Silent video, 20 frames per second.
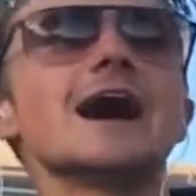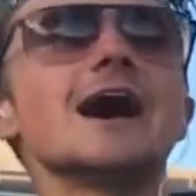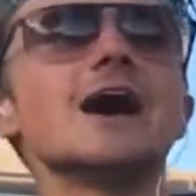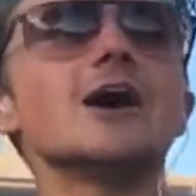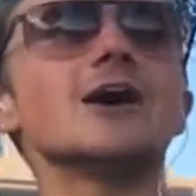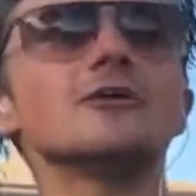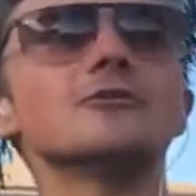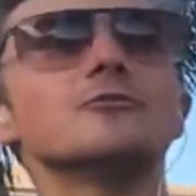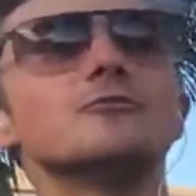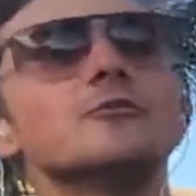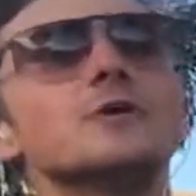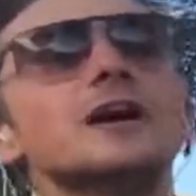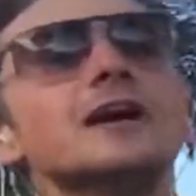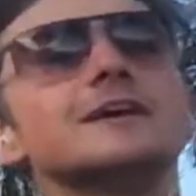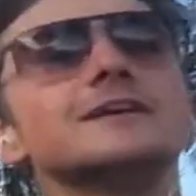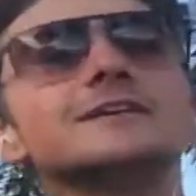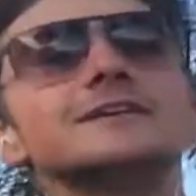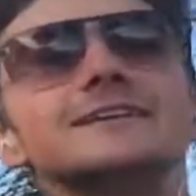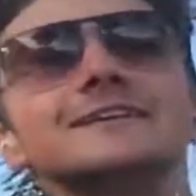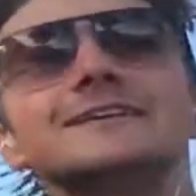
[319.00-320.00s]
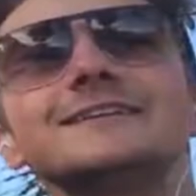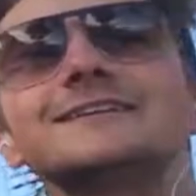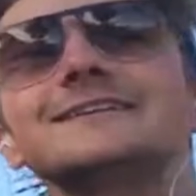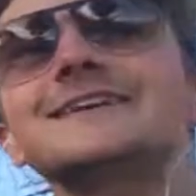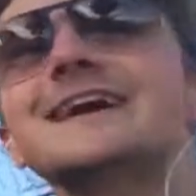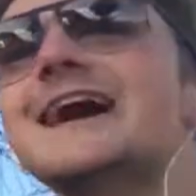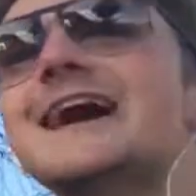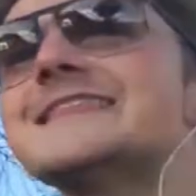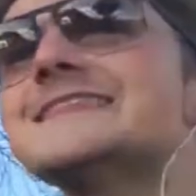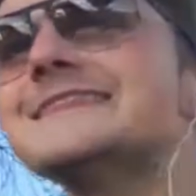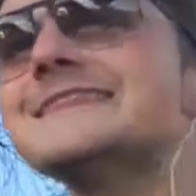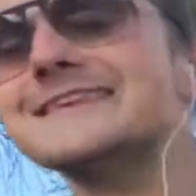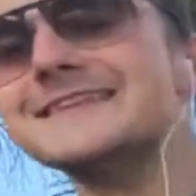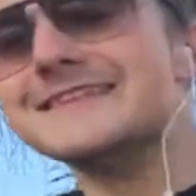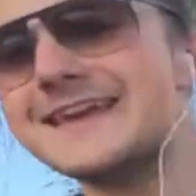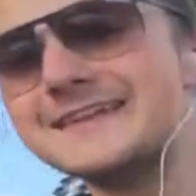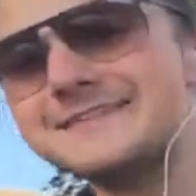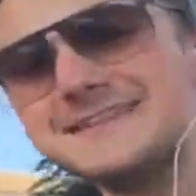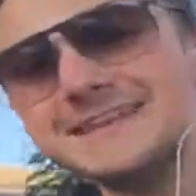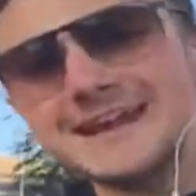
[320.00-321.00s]
Oh, well,
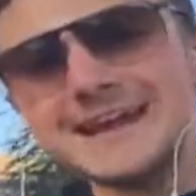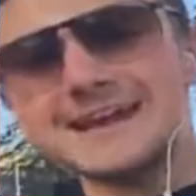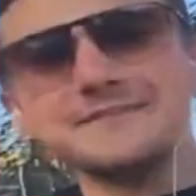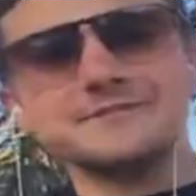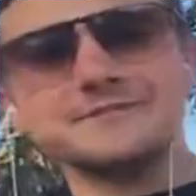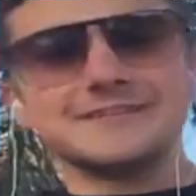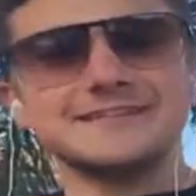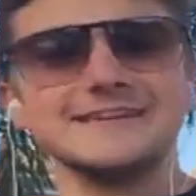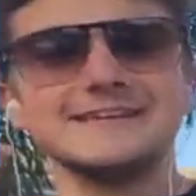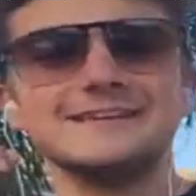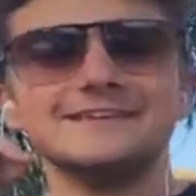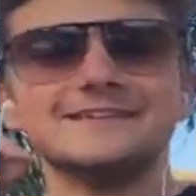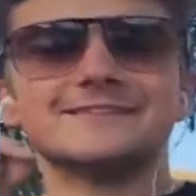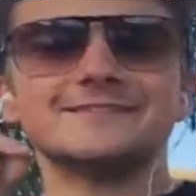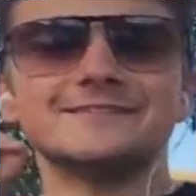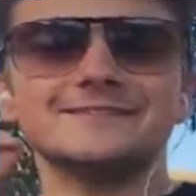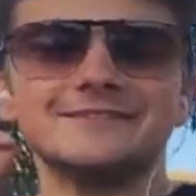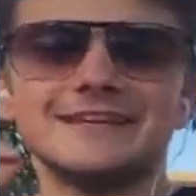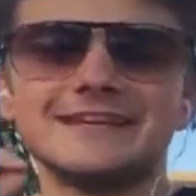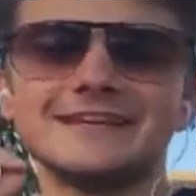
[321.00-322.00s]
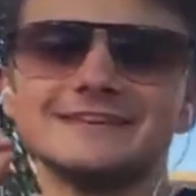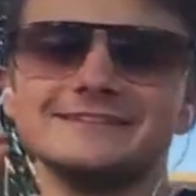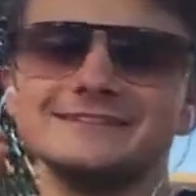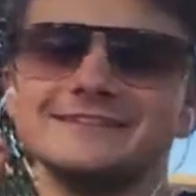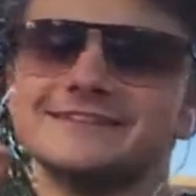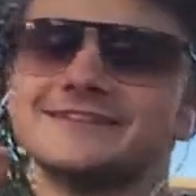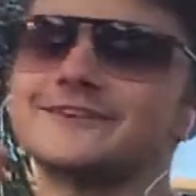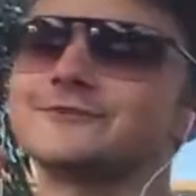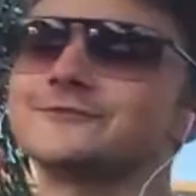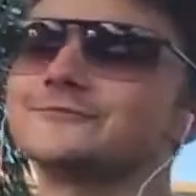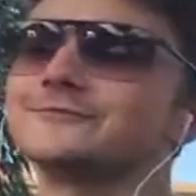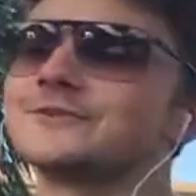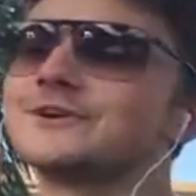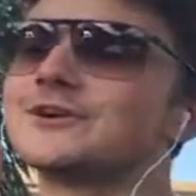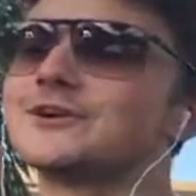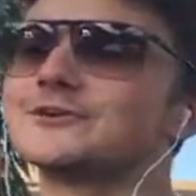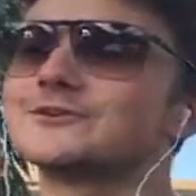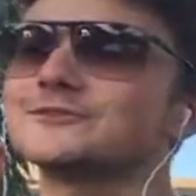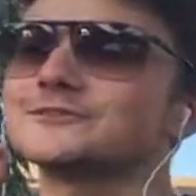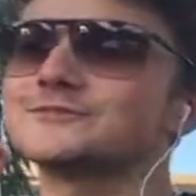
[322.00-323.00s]
did I ever tell you that, you know,
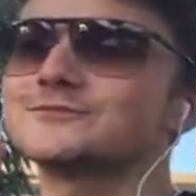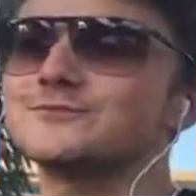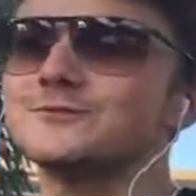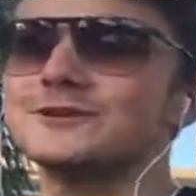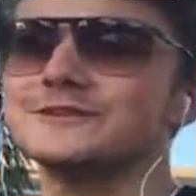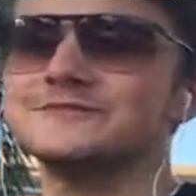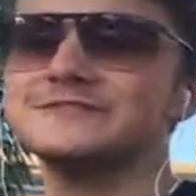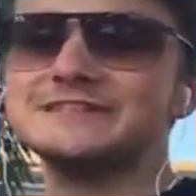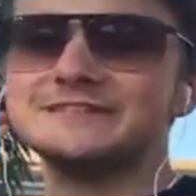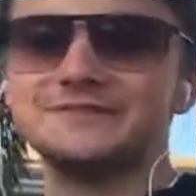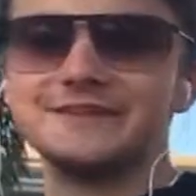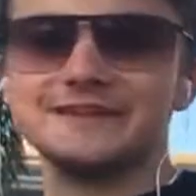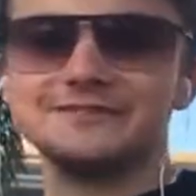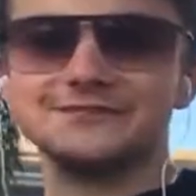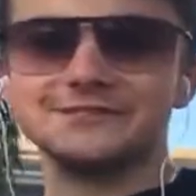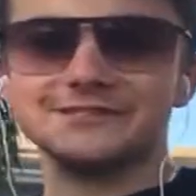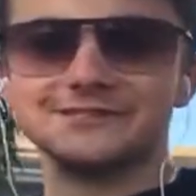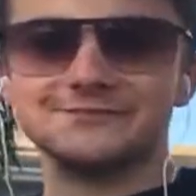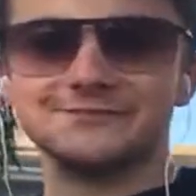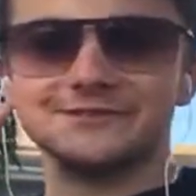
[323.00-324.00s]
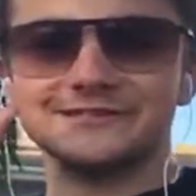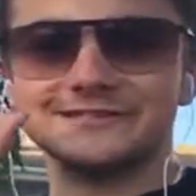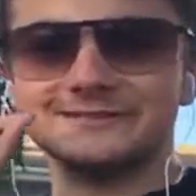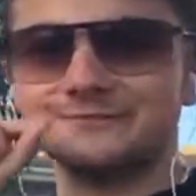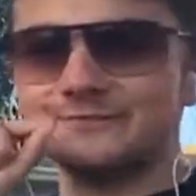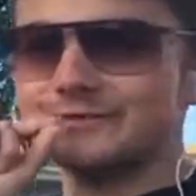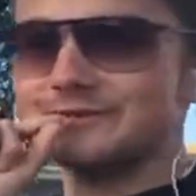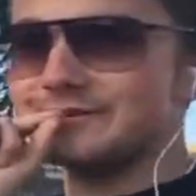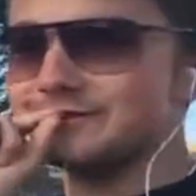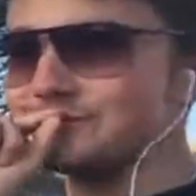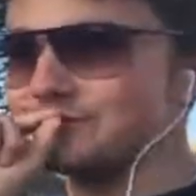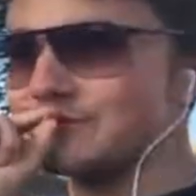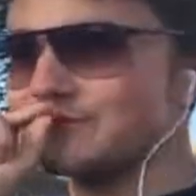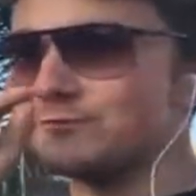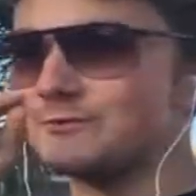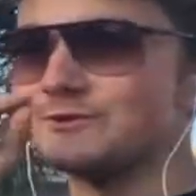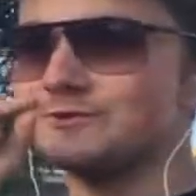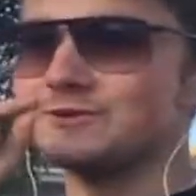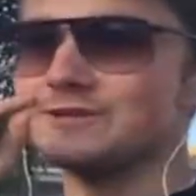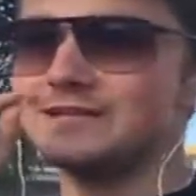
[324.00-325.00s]
Colonel's one of his favorite stories when
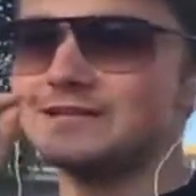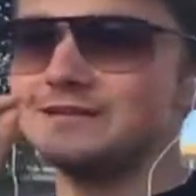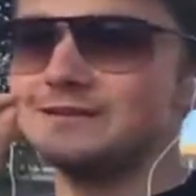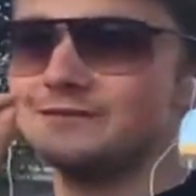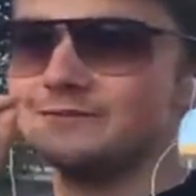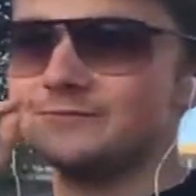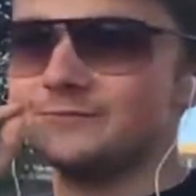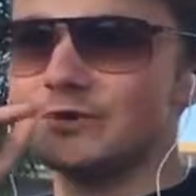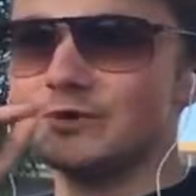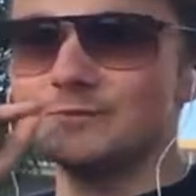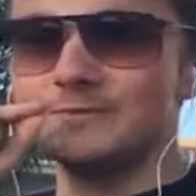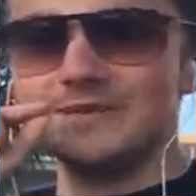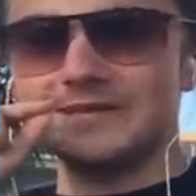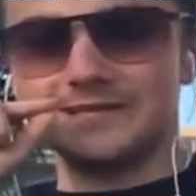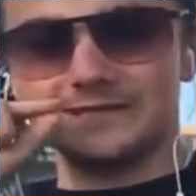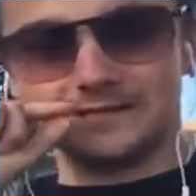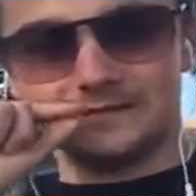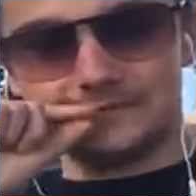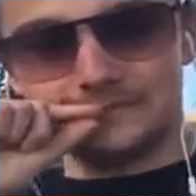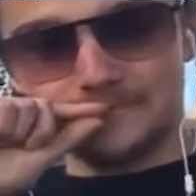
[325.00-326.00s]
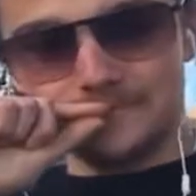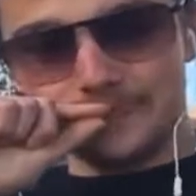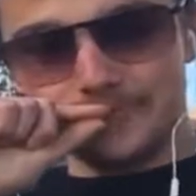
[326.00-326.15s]
we were in Mobile.